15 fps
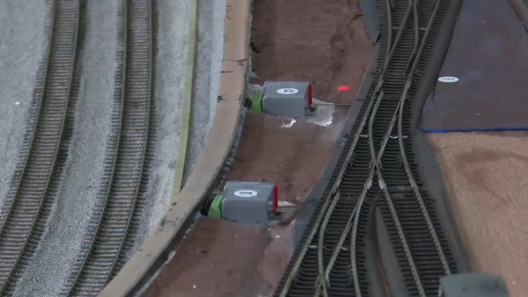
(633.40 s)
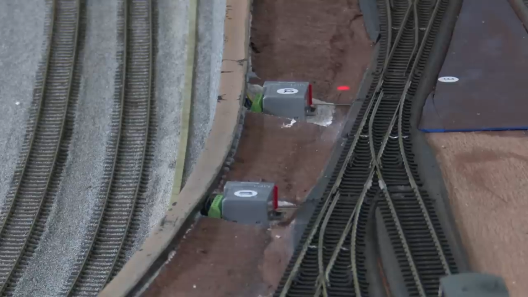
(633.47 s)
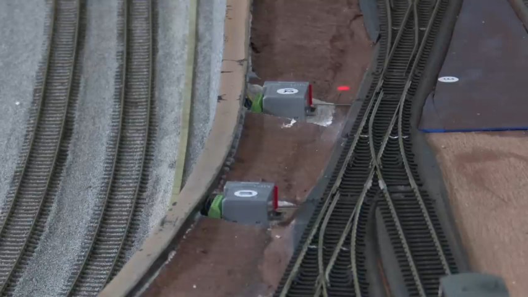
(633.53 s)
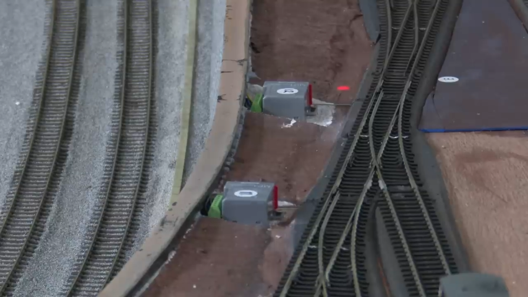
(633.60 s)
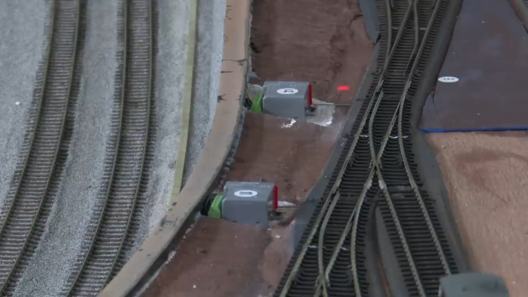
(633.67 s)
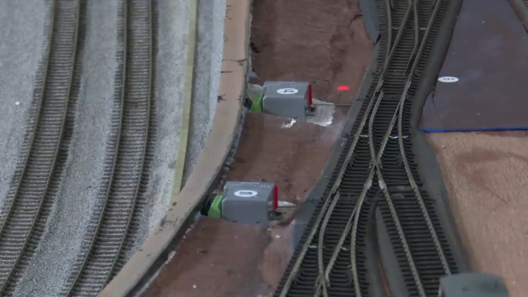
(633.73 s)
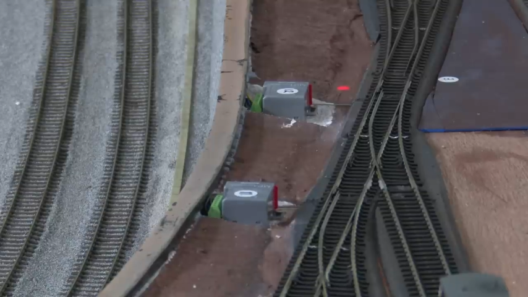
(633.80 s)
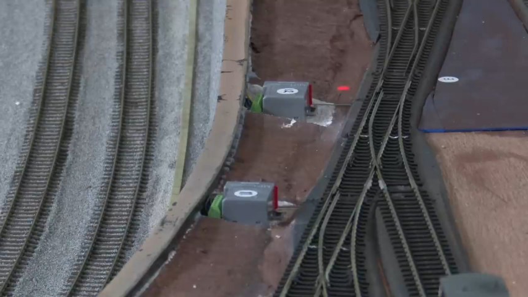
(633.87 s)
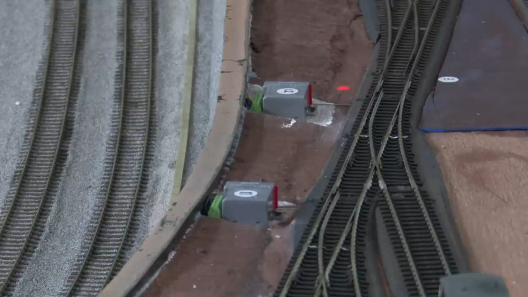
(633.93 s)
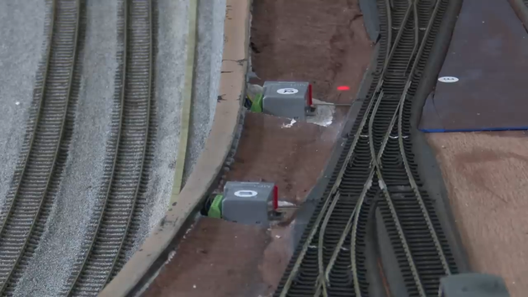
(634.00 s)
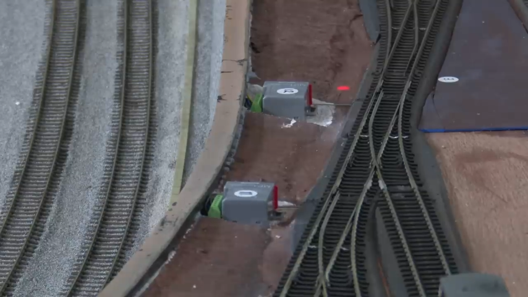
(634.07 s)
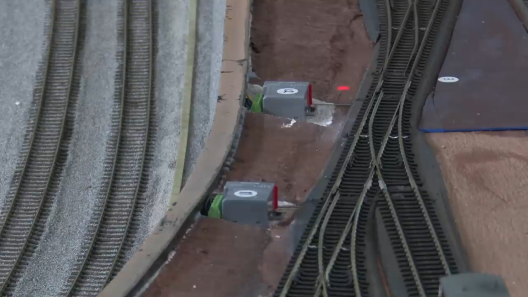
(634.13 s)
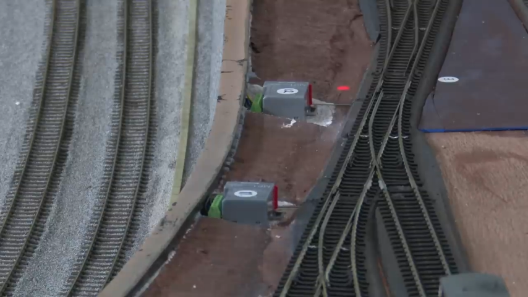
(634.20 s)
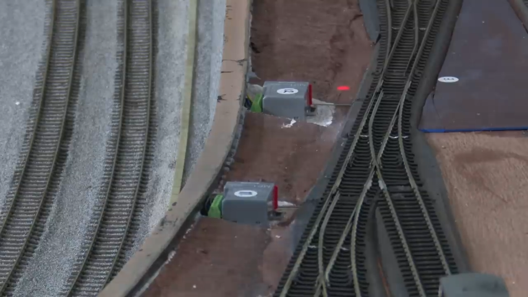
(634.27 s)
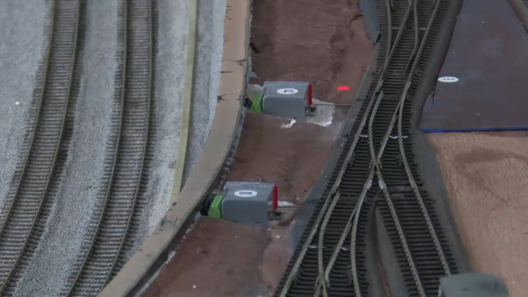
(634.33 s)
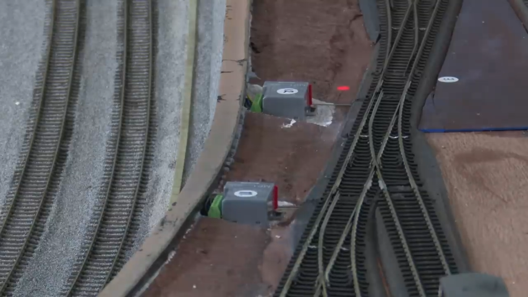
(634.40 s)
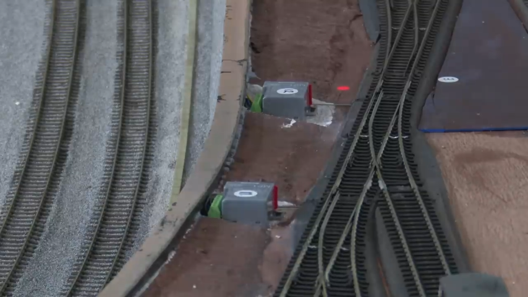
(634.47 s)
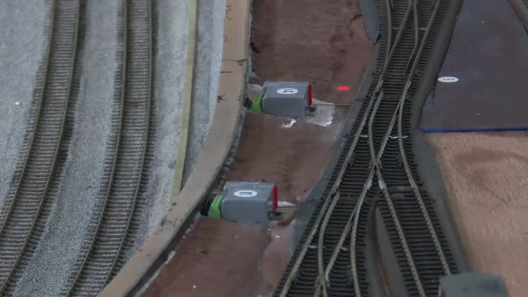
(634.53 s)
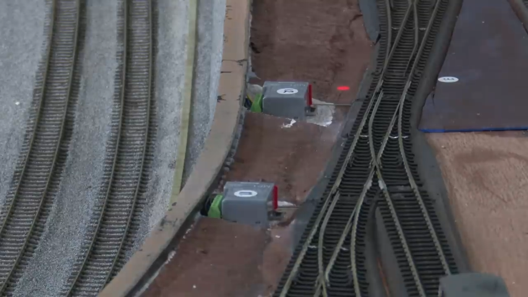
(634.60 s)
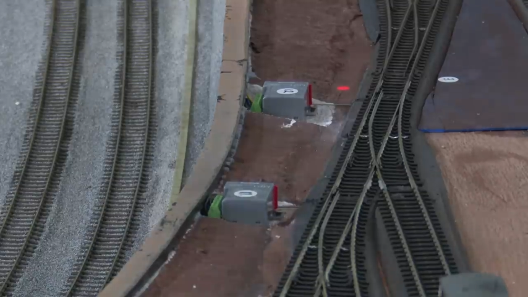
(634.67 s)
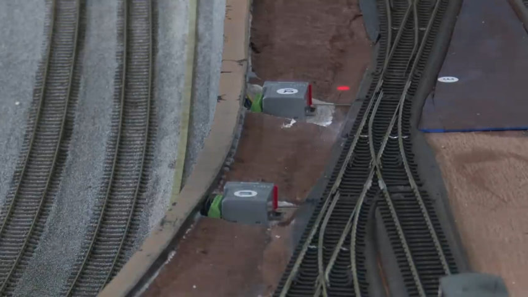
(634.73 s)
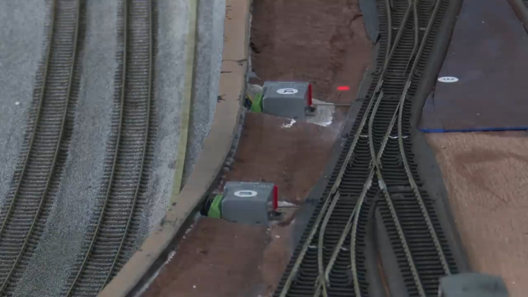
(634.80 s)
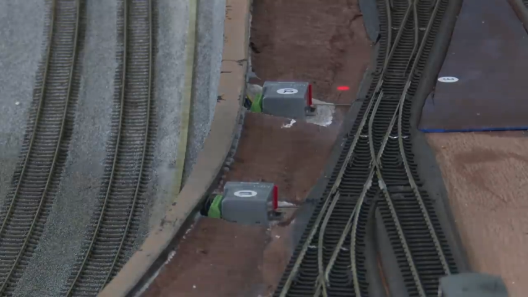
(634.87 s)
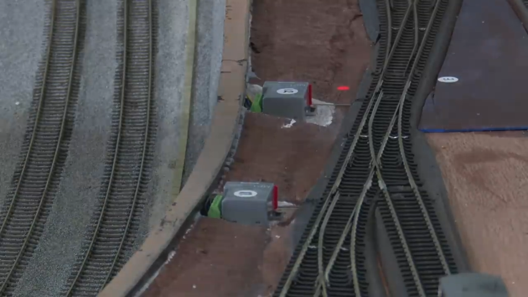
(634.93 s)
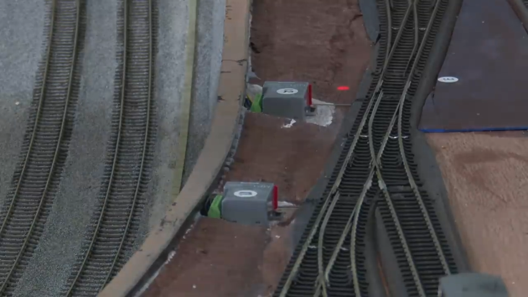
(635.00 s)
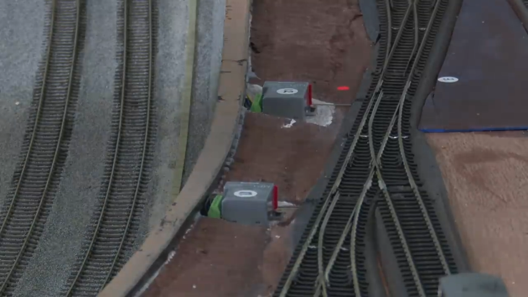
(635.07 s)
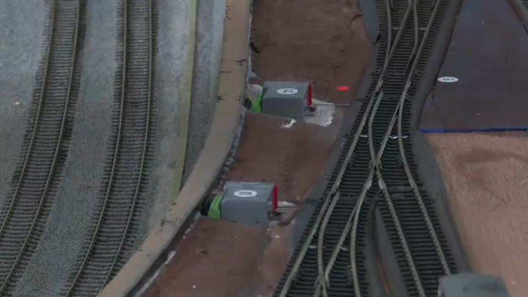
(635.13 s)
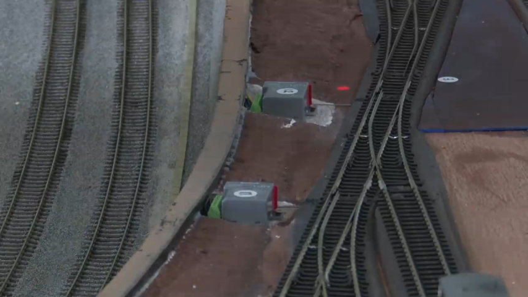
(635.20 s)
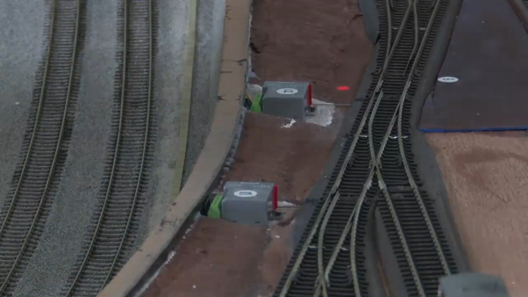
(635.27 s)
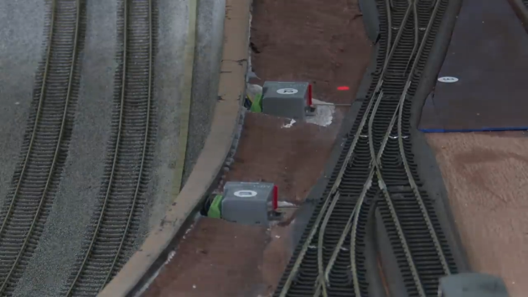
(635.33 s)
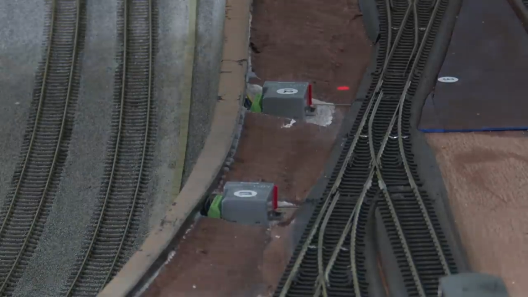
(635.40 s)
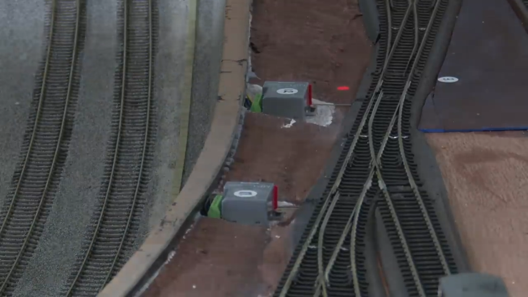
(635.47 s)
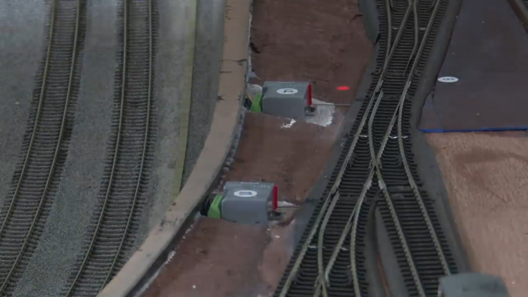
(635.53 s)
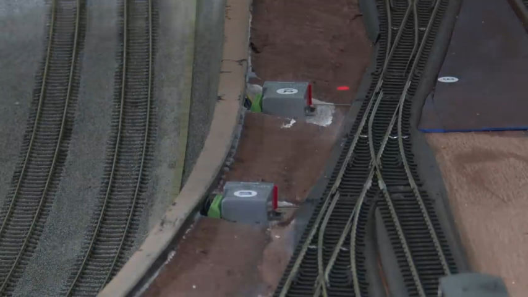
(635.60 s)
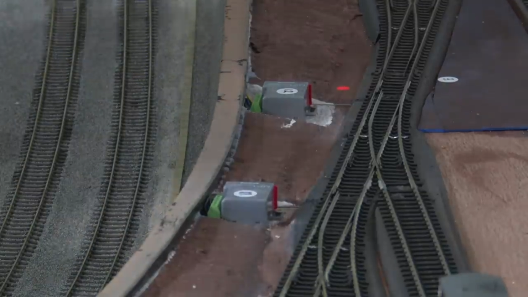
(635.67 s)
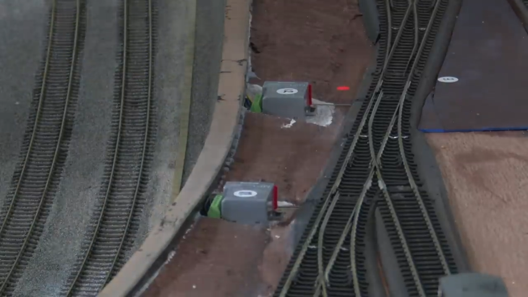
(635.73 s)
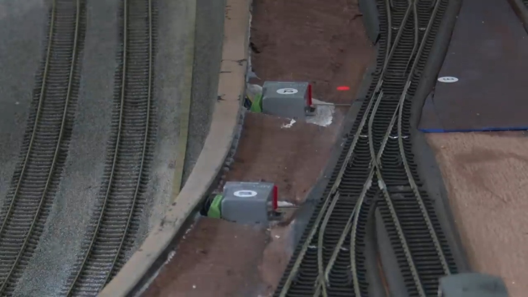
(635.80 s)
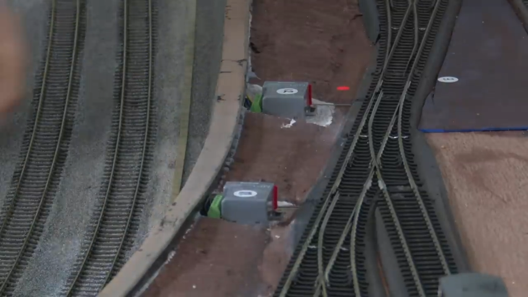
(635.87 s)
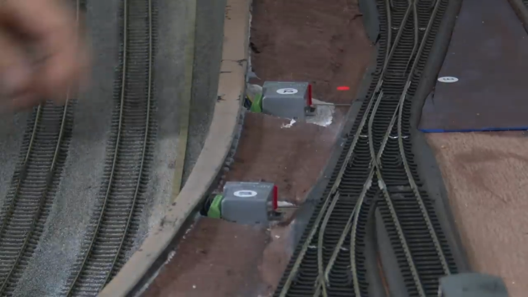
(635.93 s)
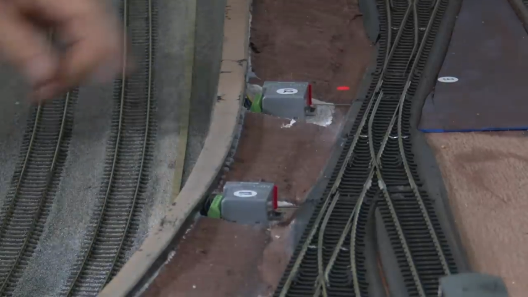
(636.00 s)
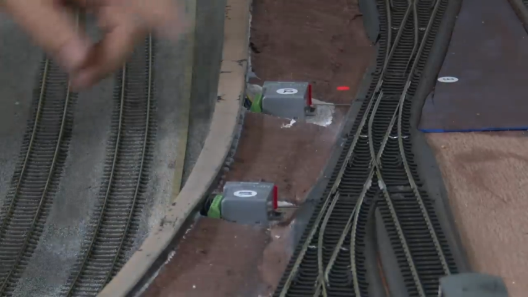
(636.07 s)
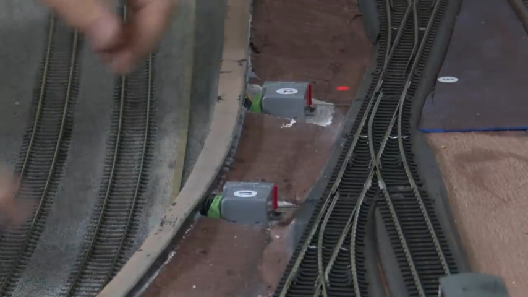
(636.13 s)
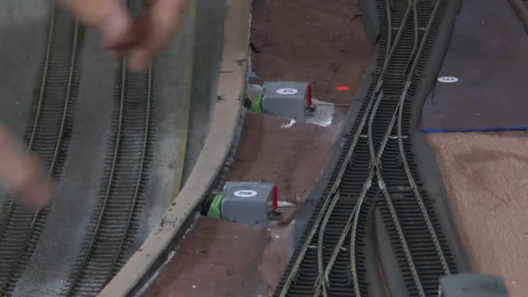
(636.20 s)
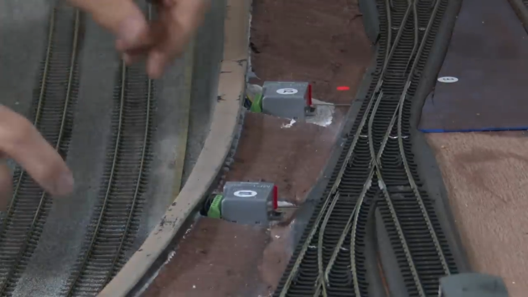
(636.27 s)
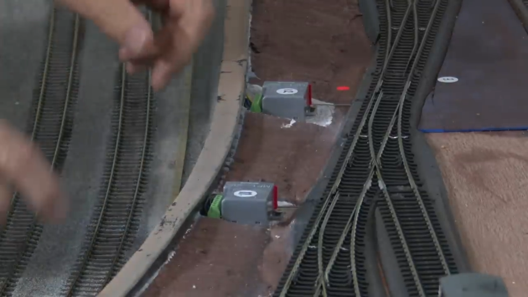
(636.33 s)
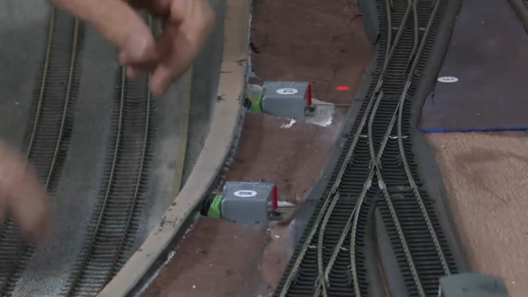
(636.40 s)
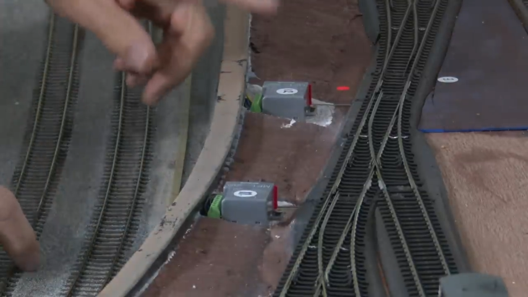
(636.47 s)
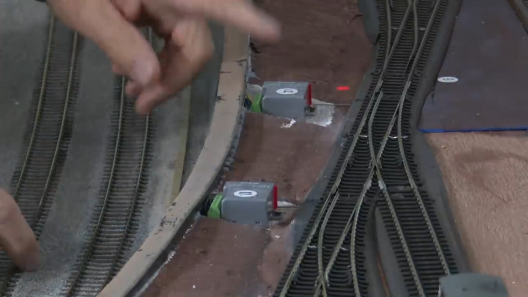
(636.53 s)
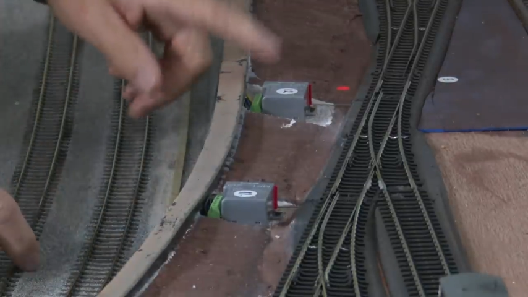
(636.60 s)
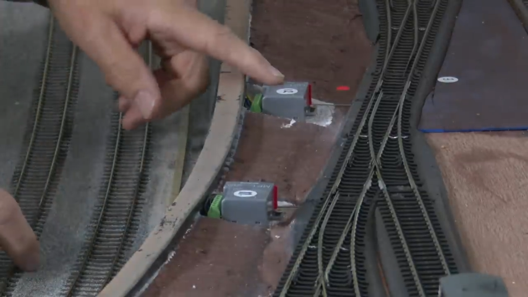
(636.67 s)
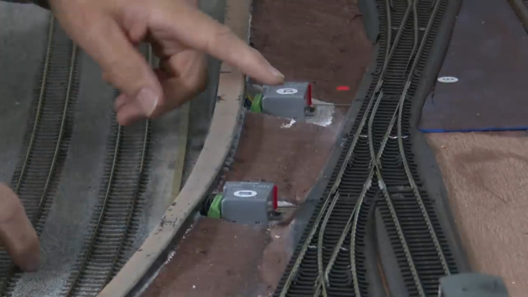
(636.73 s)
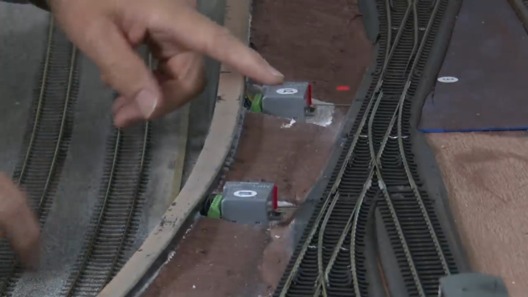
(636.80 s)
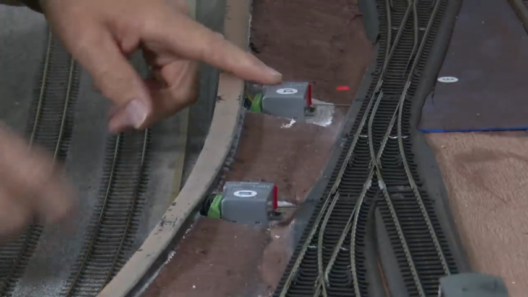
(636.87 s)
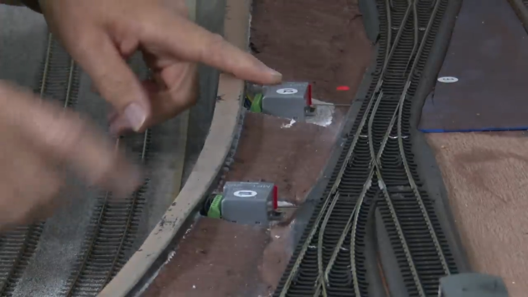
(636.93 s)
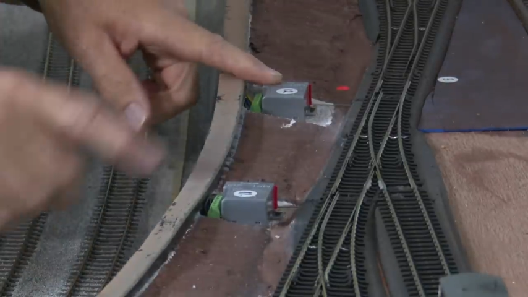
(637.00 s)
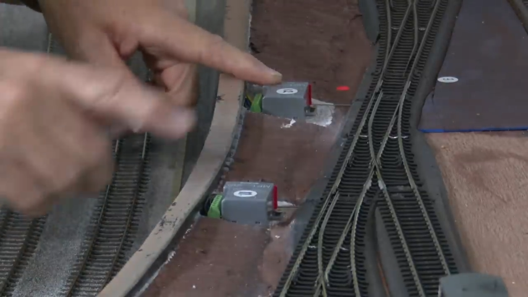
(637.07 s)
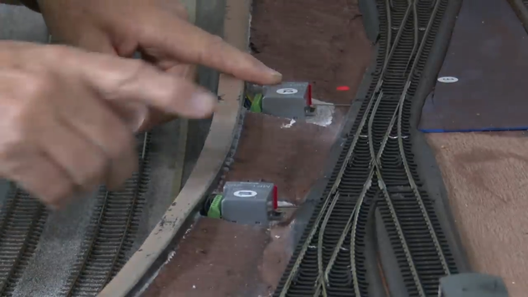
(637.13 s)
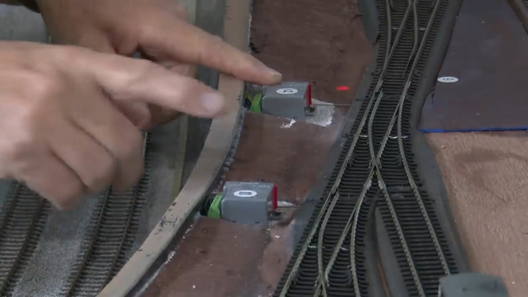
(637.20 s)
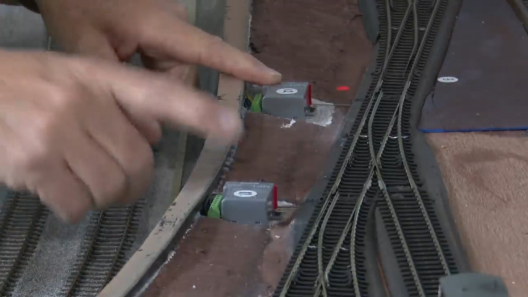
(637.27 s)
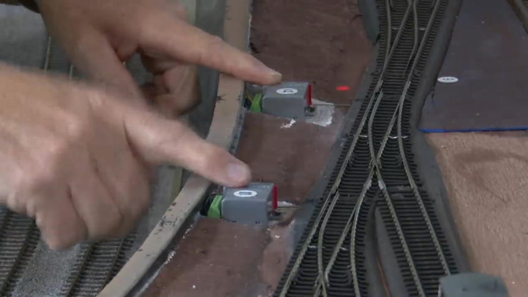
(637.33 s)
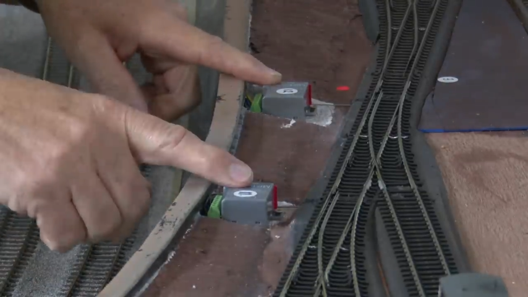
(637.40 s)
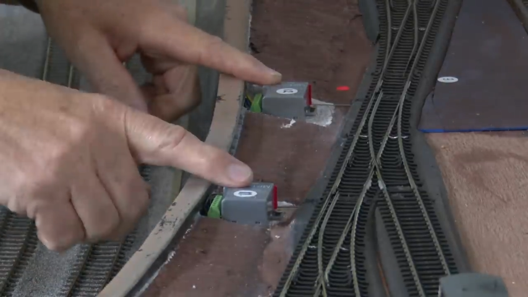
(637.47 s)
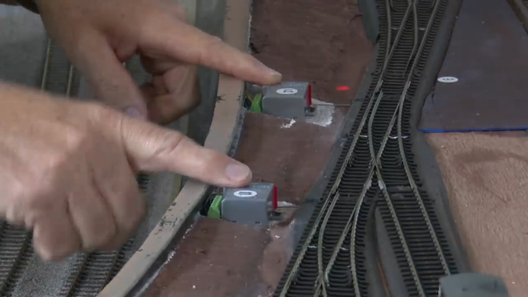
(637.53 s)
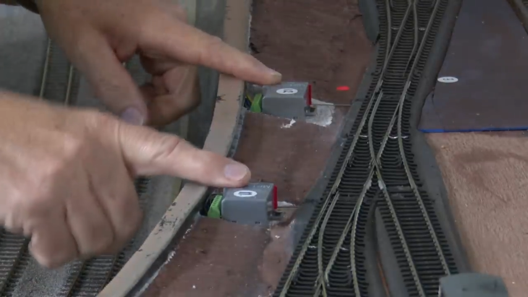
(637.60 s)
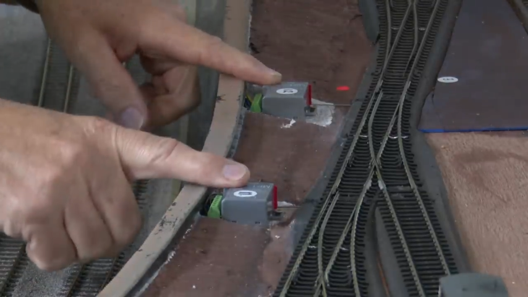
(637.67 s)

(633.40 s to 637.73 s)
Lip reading: (no speaker visible)